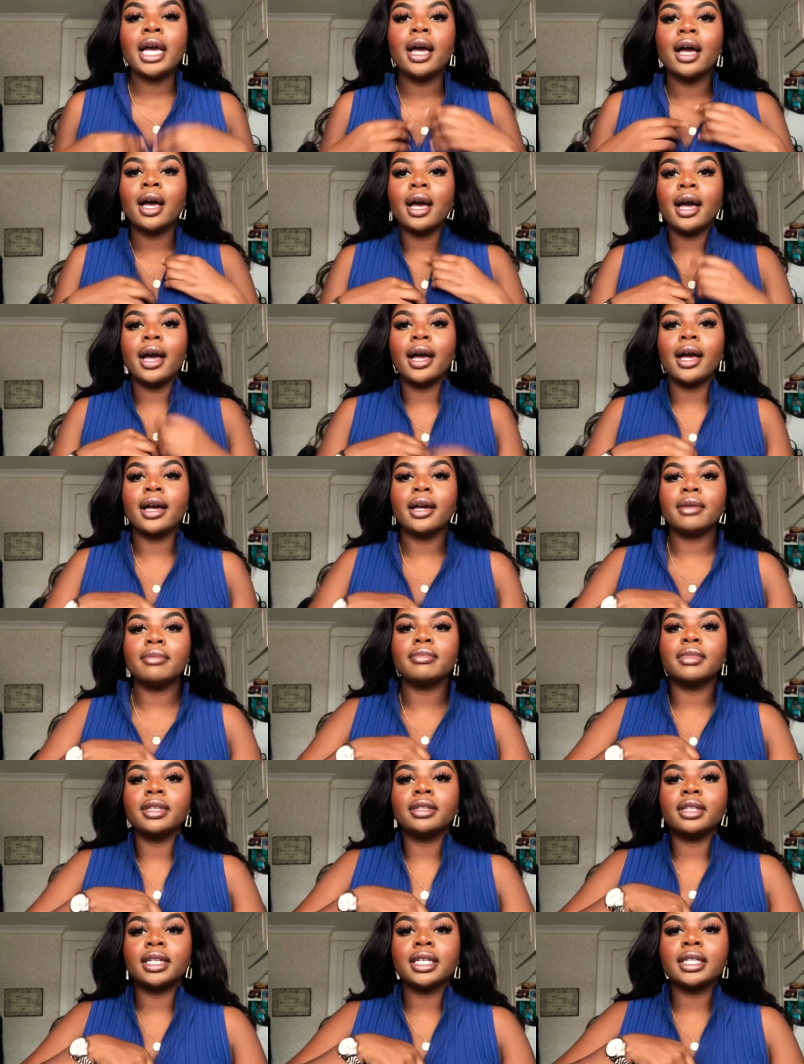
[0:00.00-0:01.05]
Um,
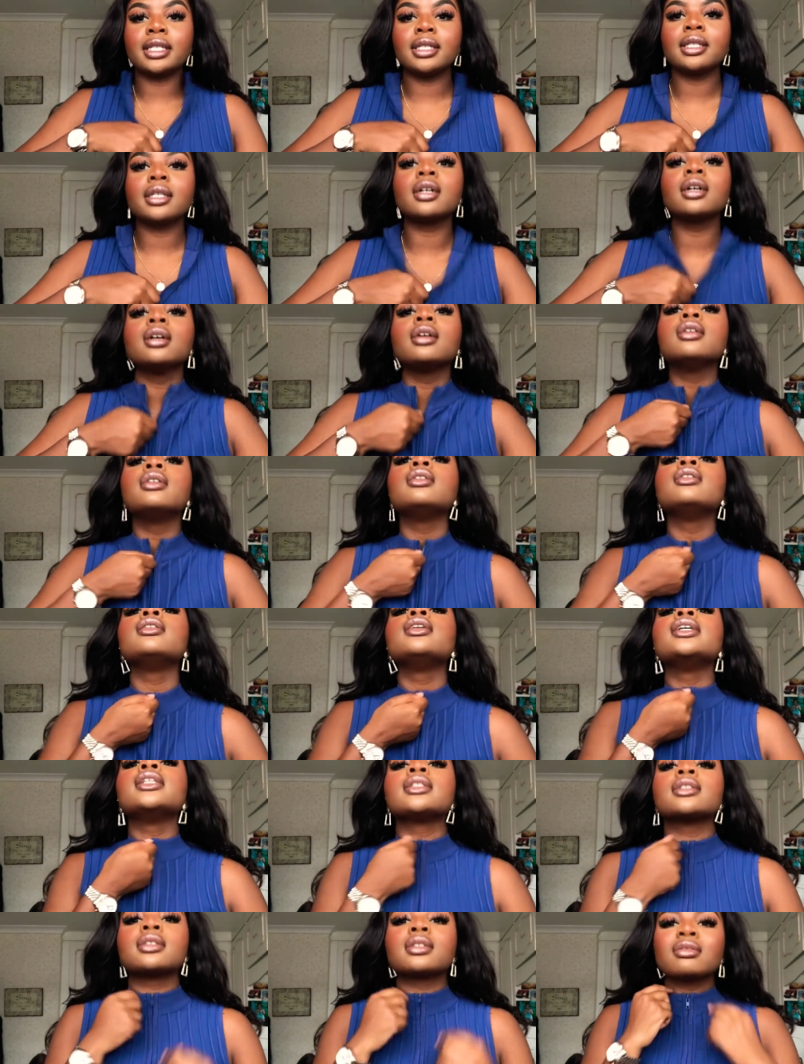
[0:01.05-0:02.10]
this,
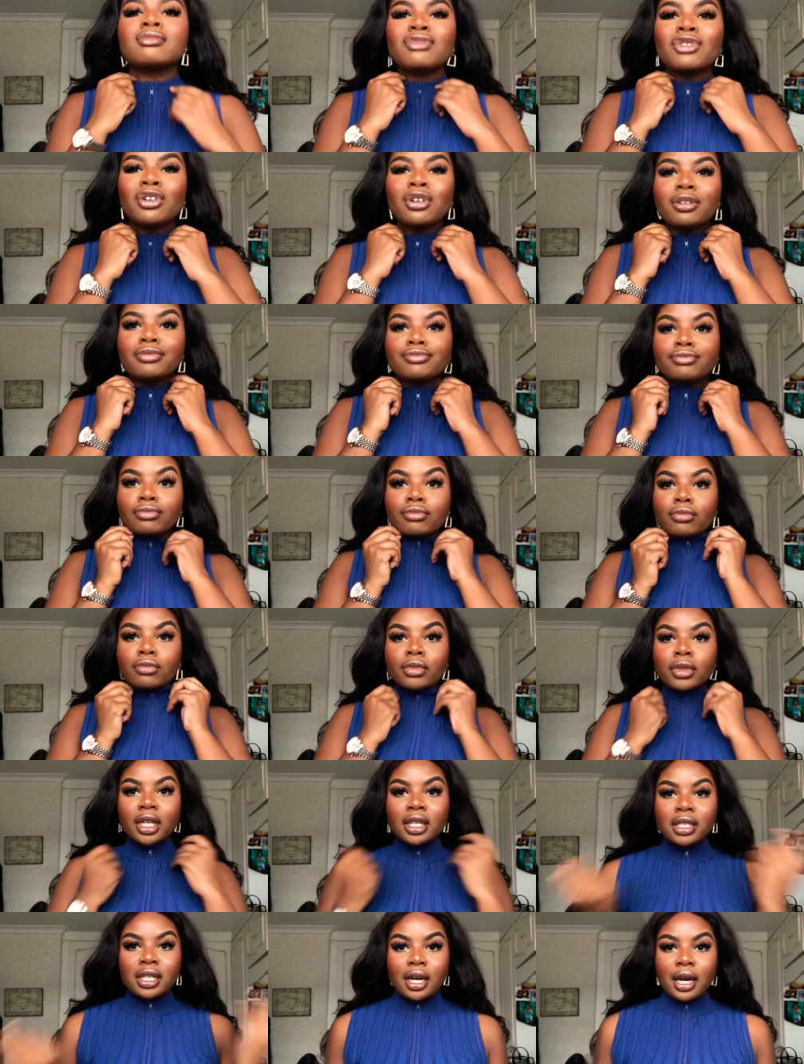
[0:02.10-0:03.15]
it's not
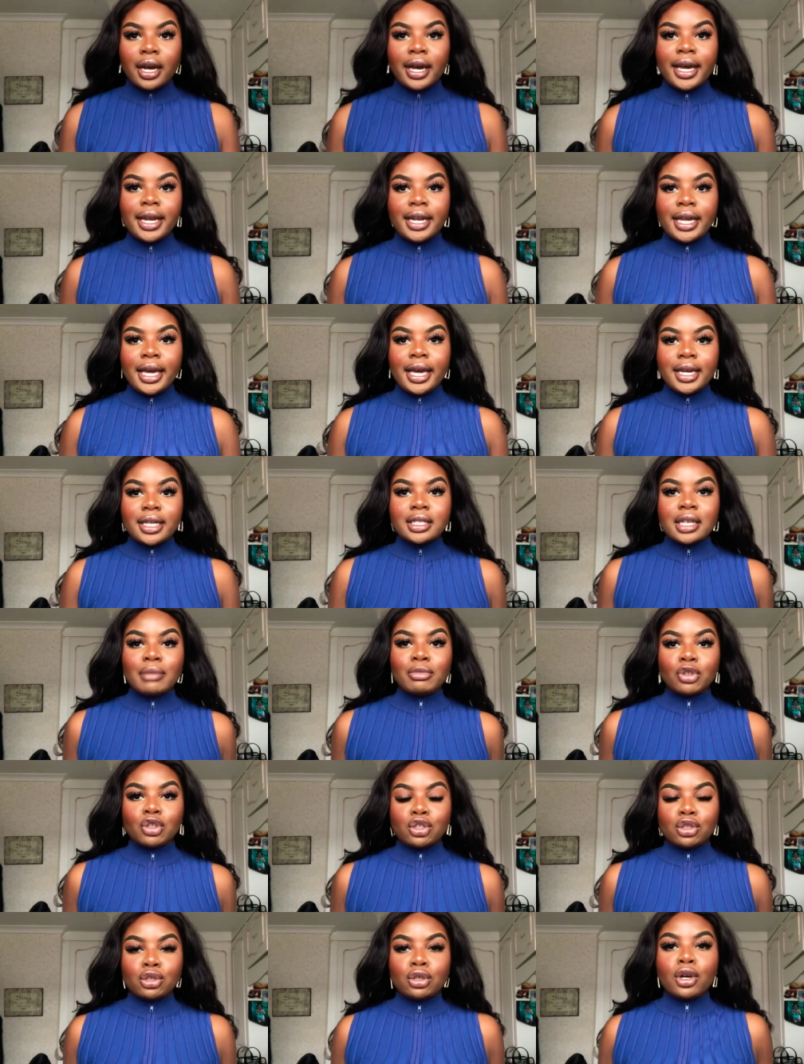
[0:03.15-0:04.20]
is it high necked i'm not
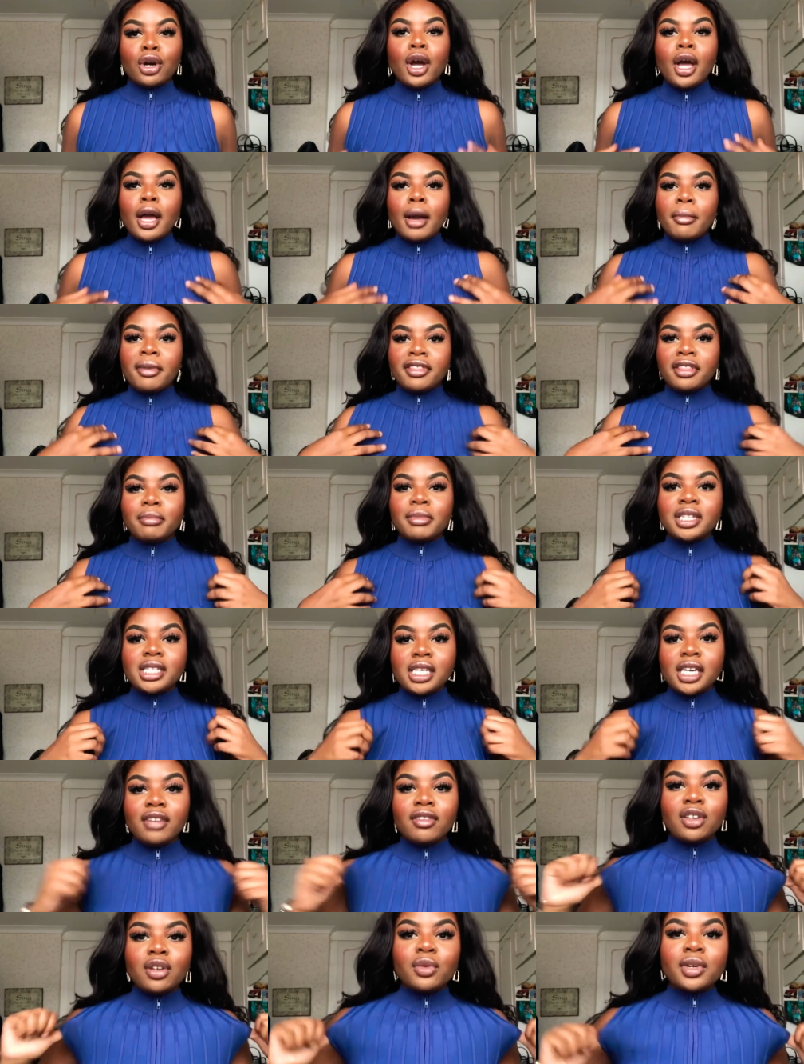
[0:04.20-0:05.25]
sure but the
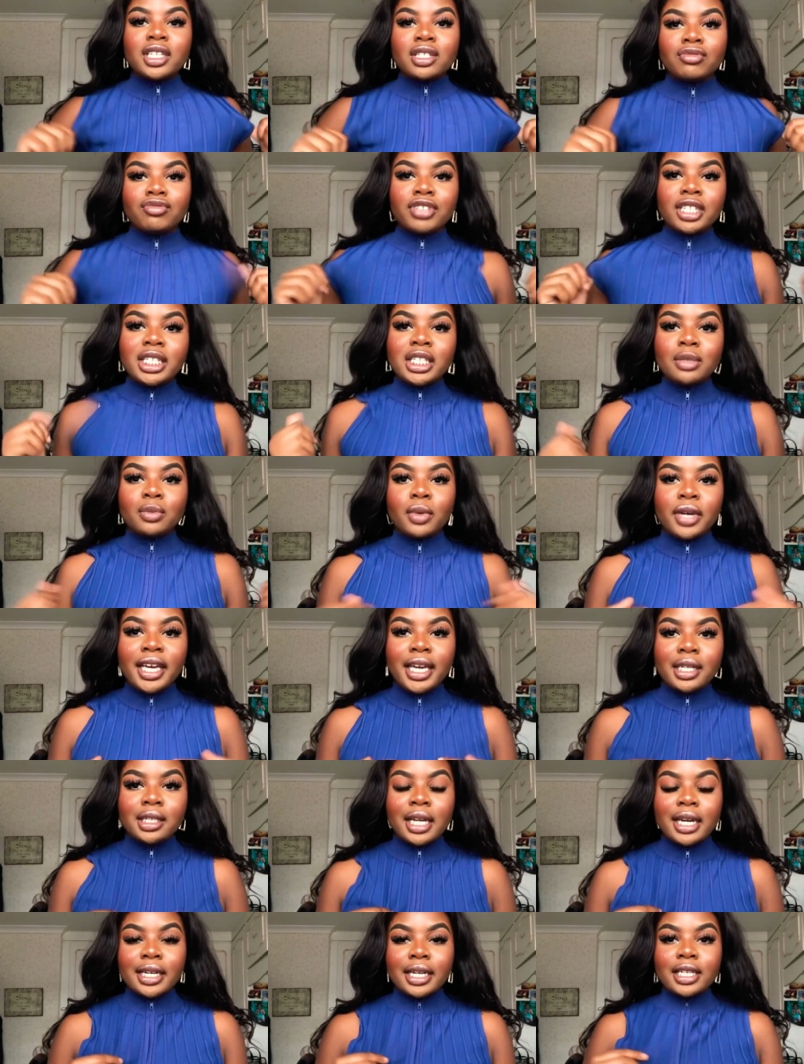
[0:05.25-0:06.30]
material is really weird
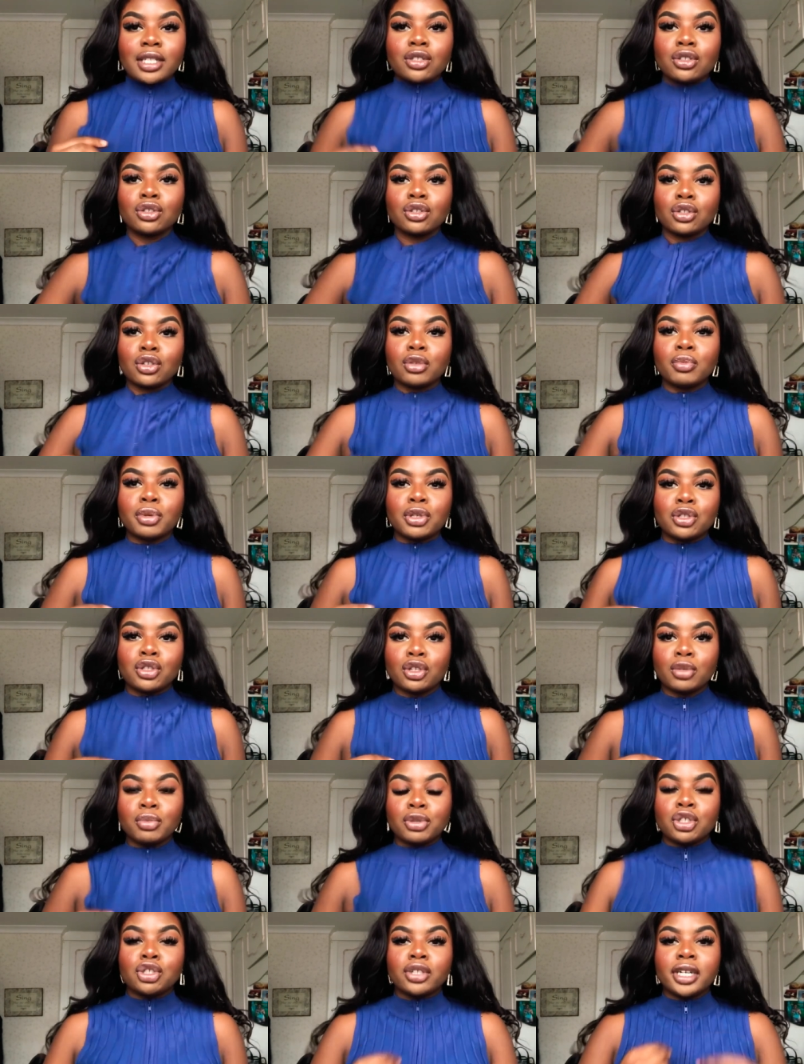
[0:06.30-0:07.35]
like it's super super
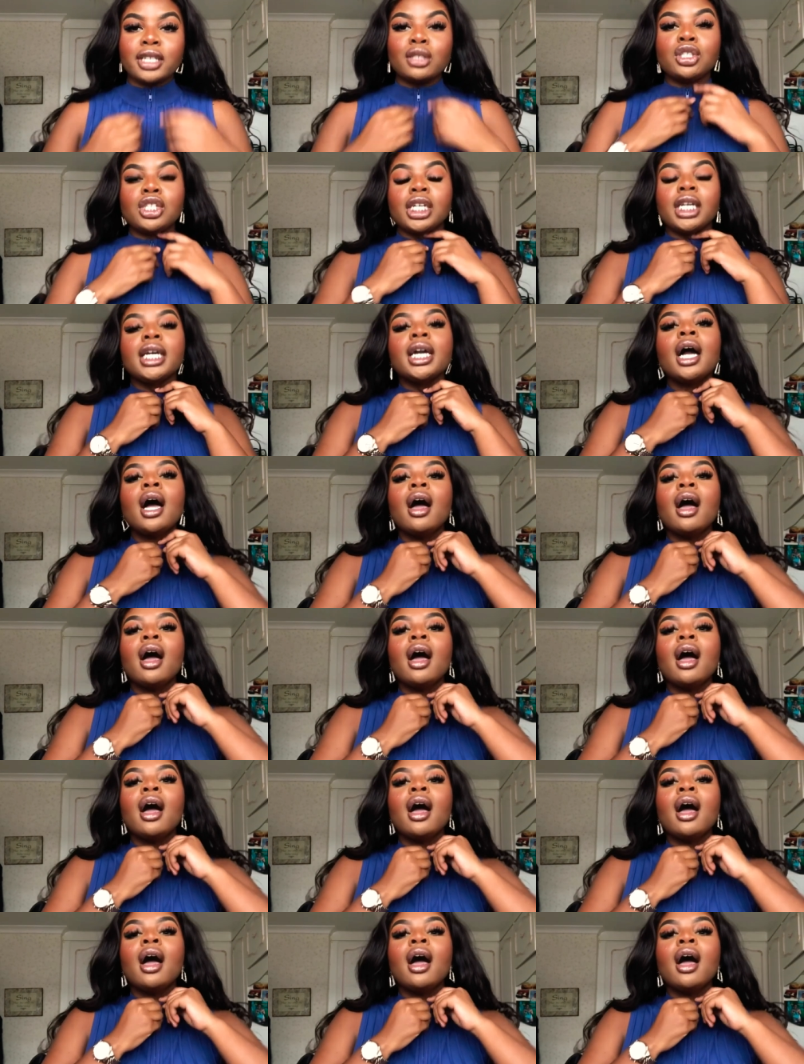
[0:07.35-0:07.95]
stretchy